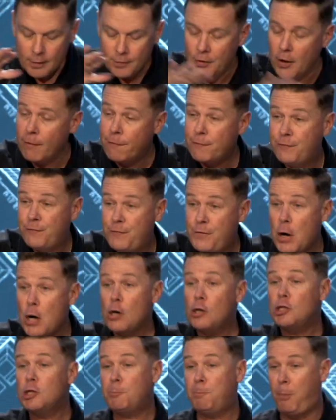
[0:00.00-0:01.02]
the
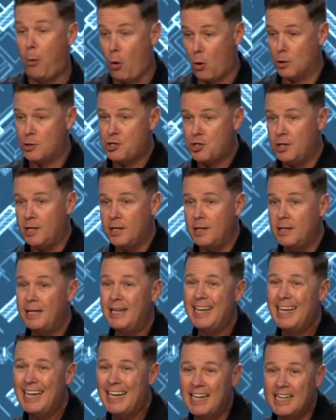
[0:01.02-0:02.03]
first
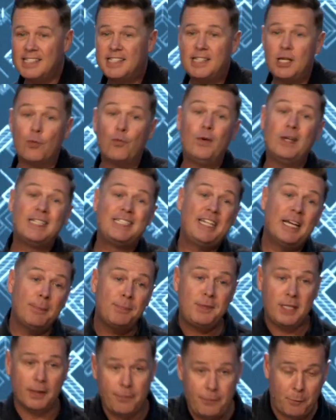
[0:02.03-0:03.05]
portion is the
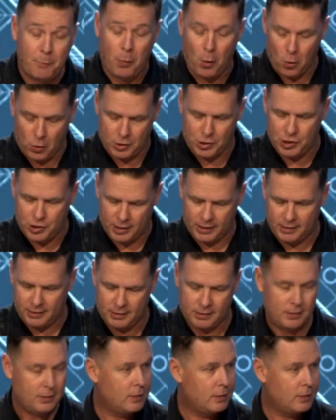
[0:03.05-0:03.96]
redemptive portion.